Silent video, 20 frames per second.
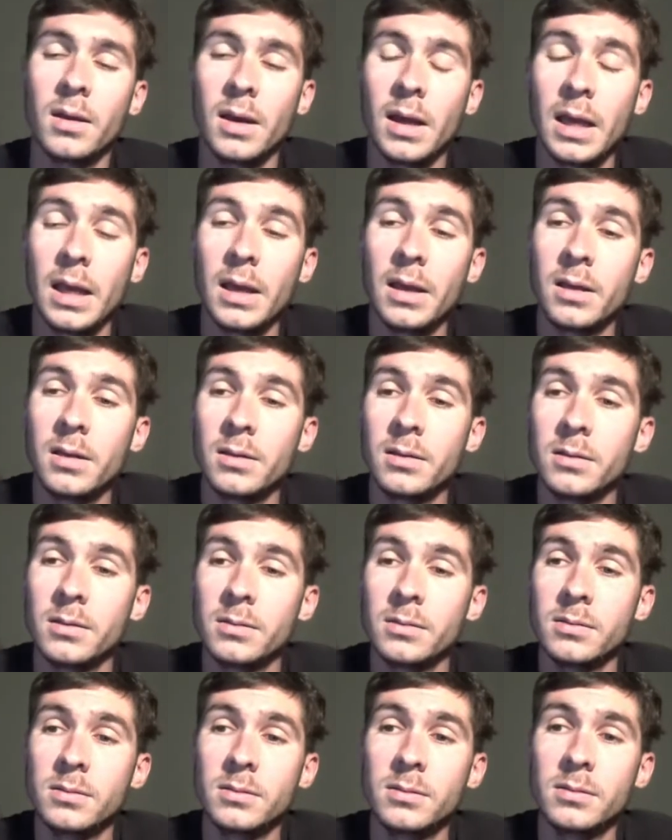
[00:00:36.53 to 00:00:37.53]
And
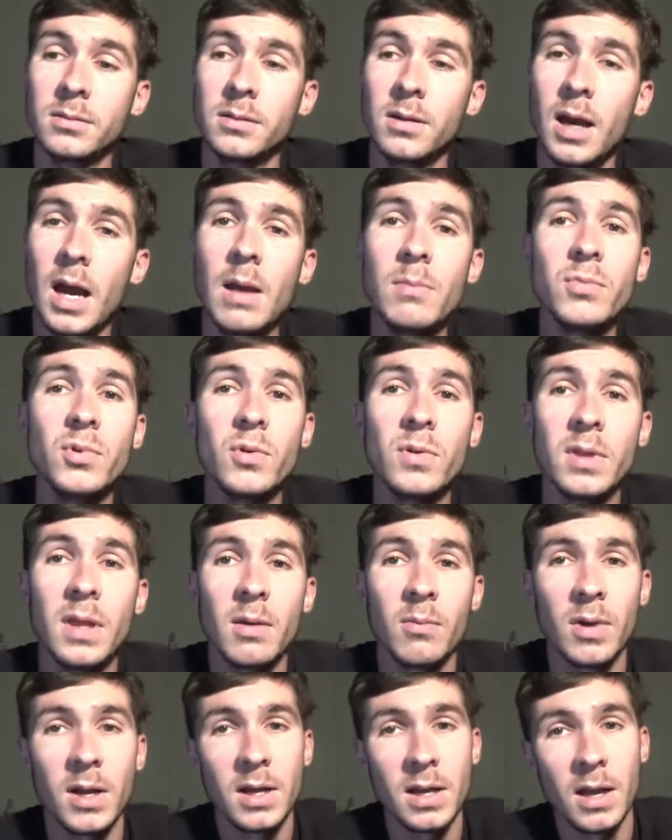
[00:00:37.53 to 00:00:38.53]
I'm doing
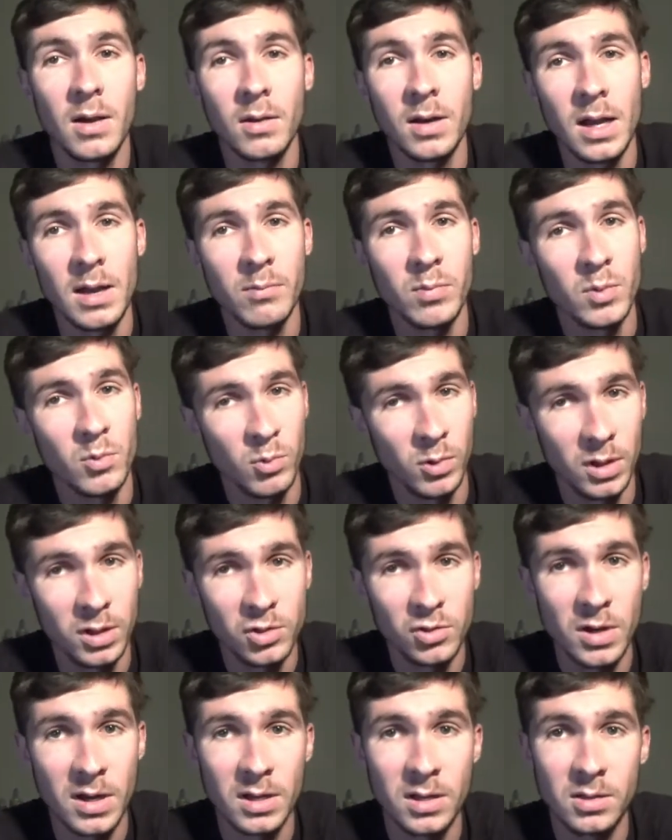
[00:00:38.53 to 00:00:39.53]
that right now, and I've been really
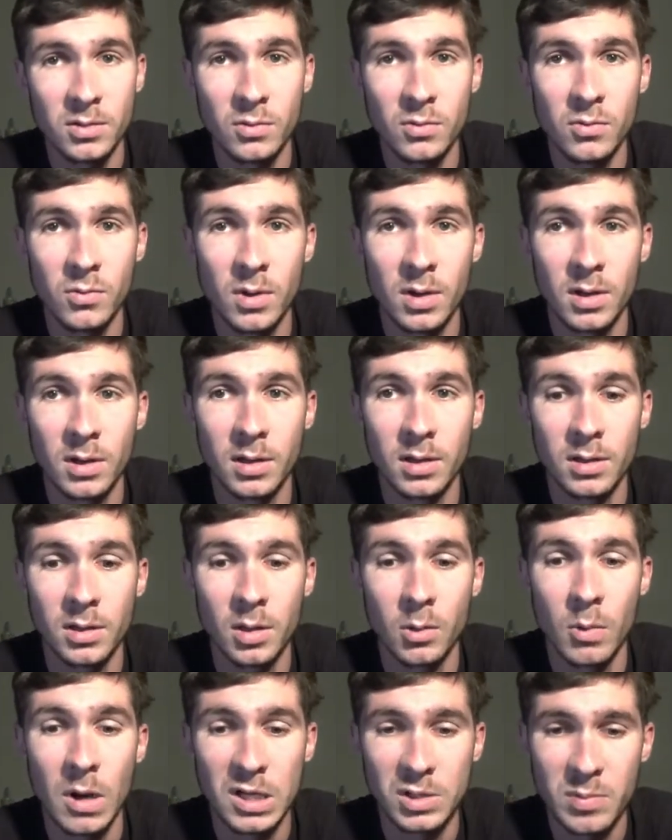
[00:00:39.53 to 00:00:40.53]
trying to, uh, you
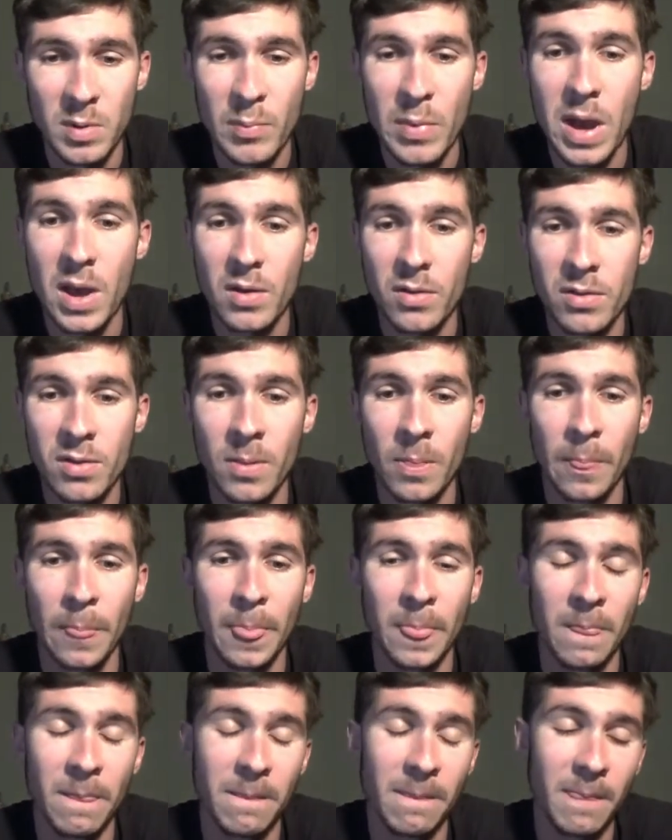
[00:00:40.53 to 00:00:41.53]
know, watch my mouth.
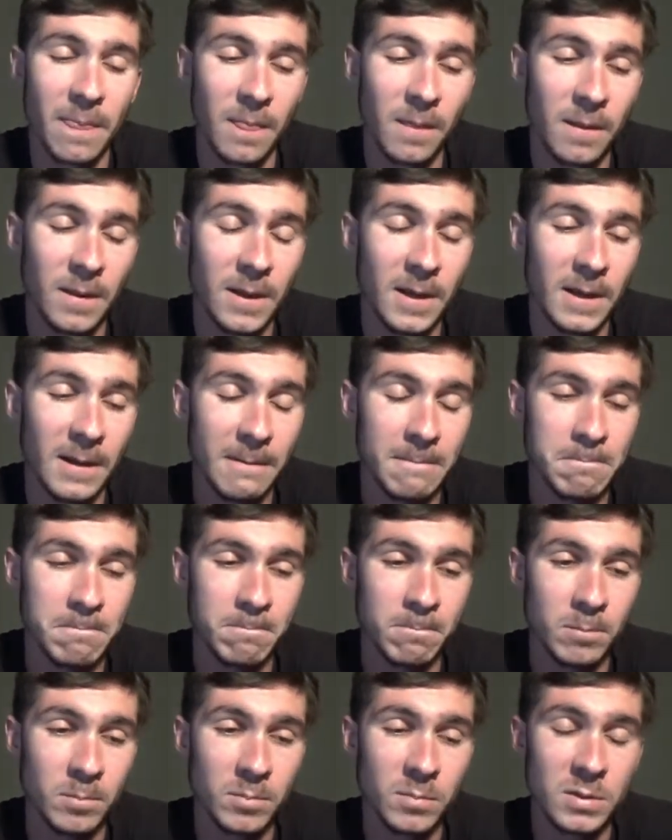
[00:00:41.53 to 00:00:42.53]

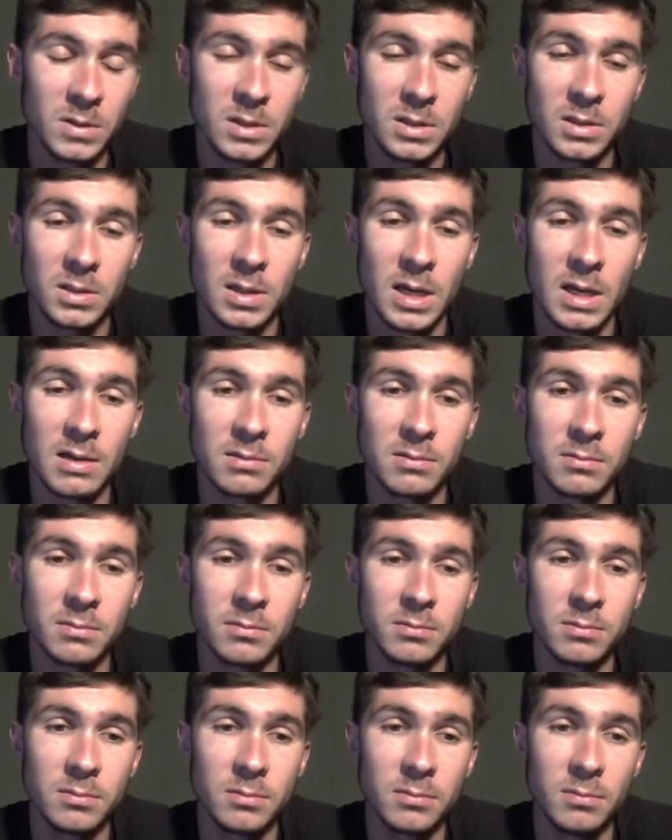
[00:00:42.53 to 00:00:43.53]
Um, to not,
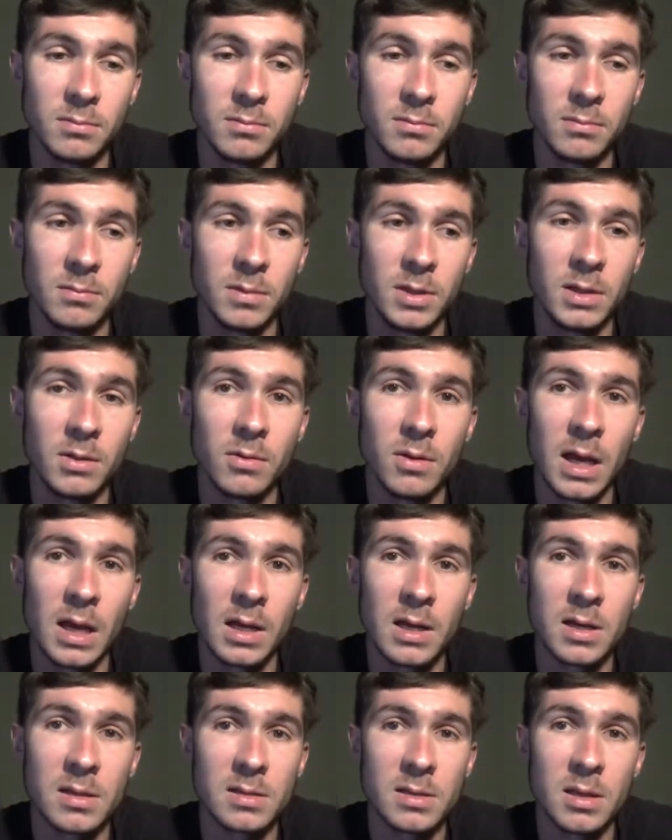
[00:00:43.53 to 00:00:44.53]
you know,
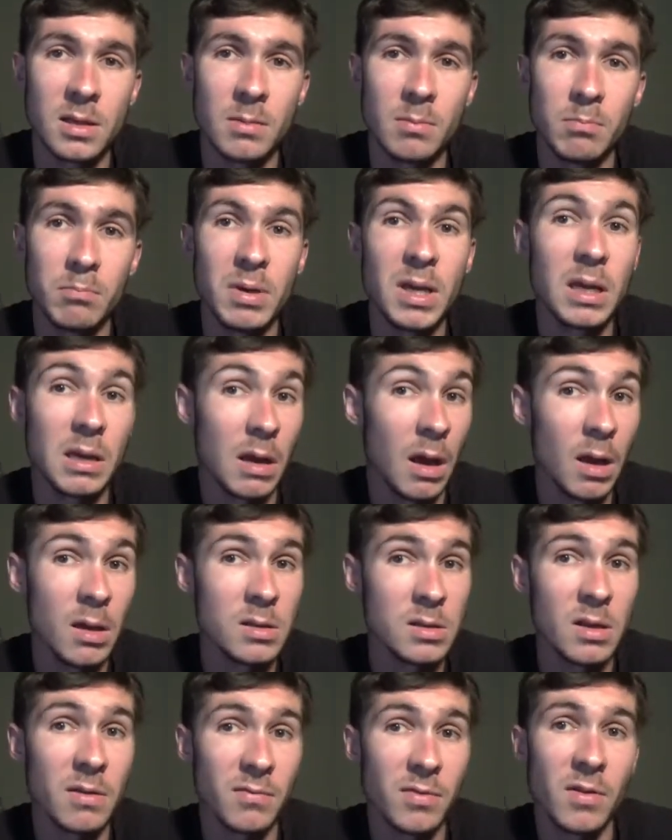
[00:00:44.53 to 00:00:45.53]
not cussing it,
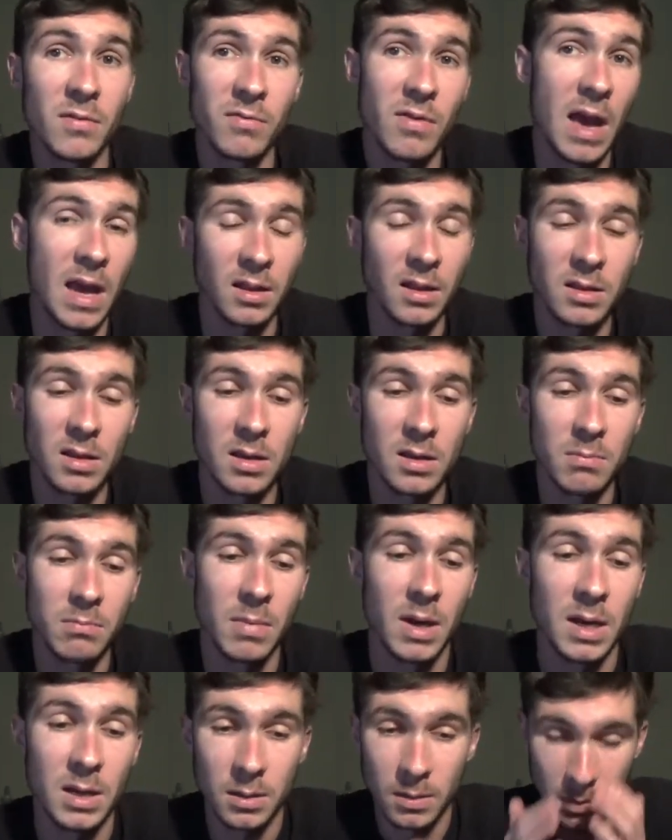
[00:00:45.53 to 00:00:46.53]
because of the fact that it
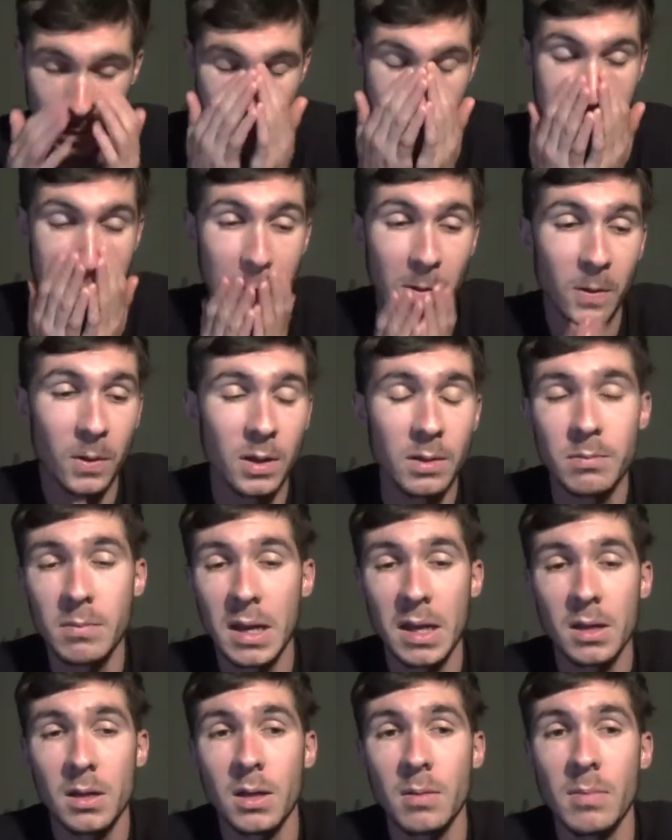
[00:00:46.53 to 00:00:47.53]
might, you know, it
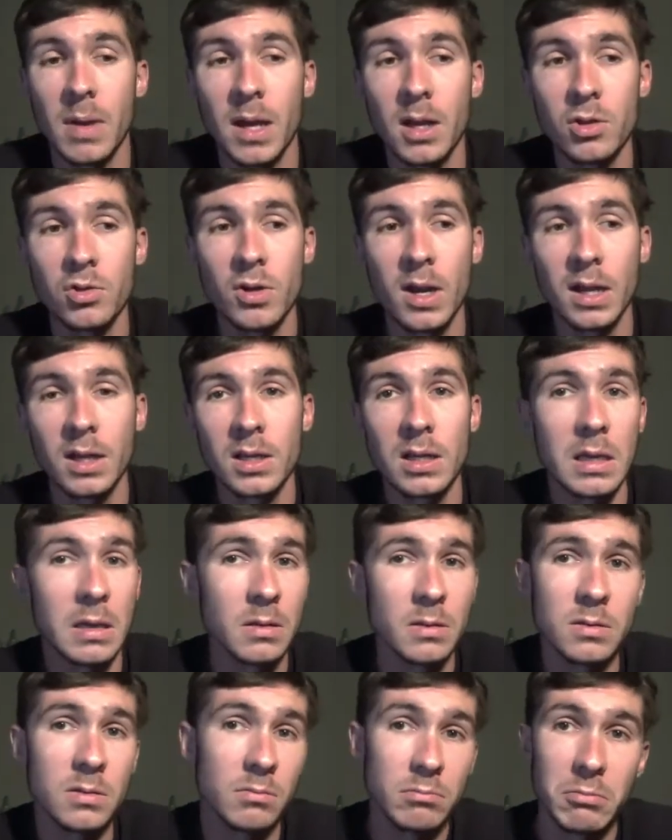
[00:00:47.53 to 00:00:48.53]
might, it might attract
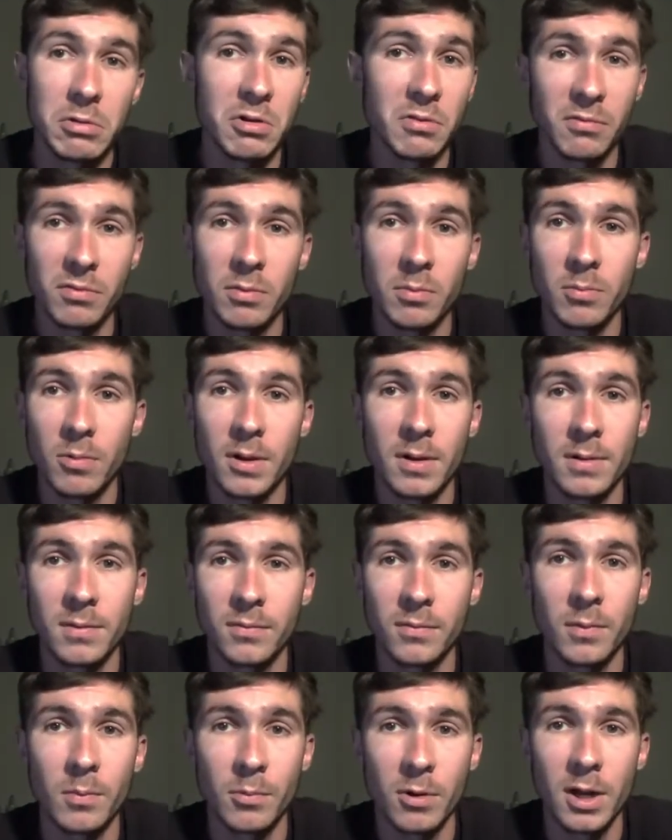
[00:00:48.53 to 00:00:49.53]
kids, you know, from what,
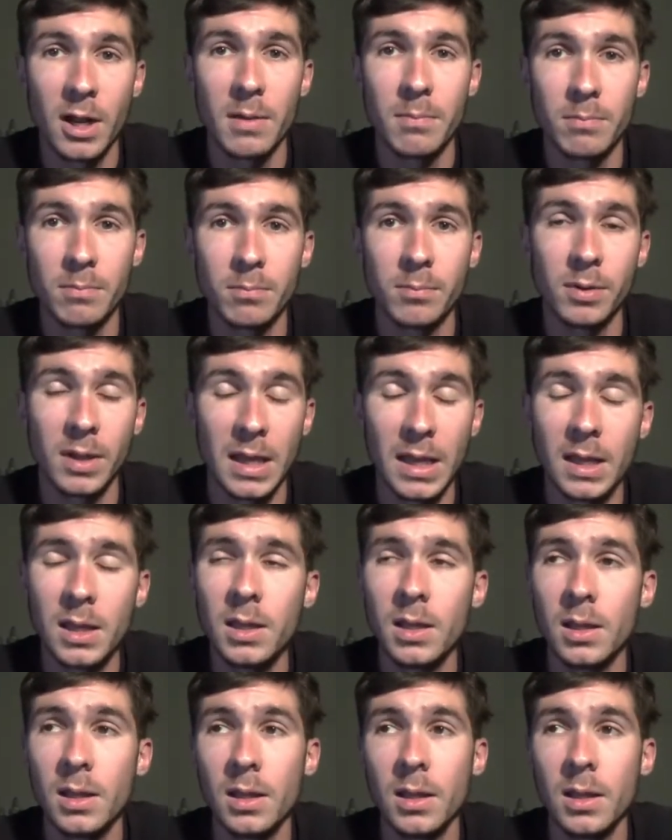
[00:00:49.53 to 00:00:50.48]
from what I'm playing.